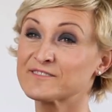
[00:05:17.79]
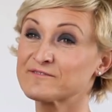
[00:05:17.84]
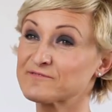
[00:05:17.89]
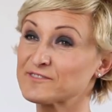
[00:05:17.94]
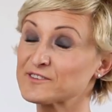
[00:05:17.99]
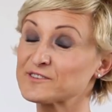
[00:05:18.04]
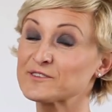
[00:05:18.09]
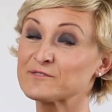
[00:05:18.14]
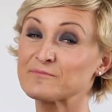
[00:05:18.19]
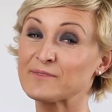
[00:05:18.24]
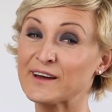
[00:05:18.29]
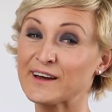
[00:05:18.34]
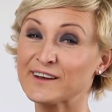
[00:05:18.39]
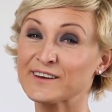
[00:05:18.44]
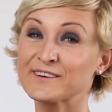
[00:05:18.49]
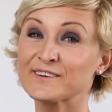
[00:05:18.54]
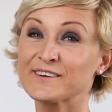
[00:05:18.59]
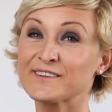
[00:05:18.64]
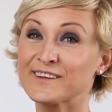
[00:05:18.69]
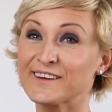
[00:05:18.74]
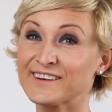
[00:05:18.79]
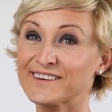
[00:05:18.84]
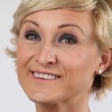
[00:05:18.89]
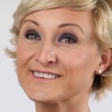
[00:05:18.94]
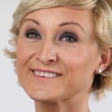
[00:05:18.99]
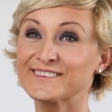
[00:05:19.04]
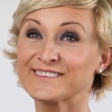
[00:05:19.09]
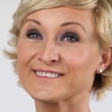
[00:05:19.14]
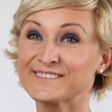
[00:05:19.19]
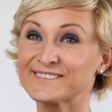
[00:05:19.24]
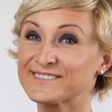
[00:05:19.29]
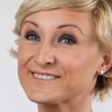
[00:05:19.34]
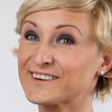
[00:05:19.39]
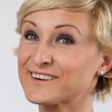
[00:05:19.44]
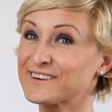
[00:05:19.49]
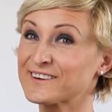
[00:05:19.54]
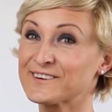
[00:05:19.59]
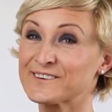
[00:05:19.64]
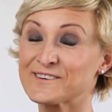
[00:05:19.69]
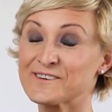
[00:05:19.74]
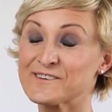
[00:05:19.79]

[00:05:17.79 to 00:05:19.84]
you should pack your things and go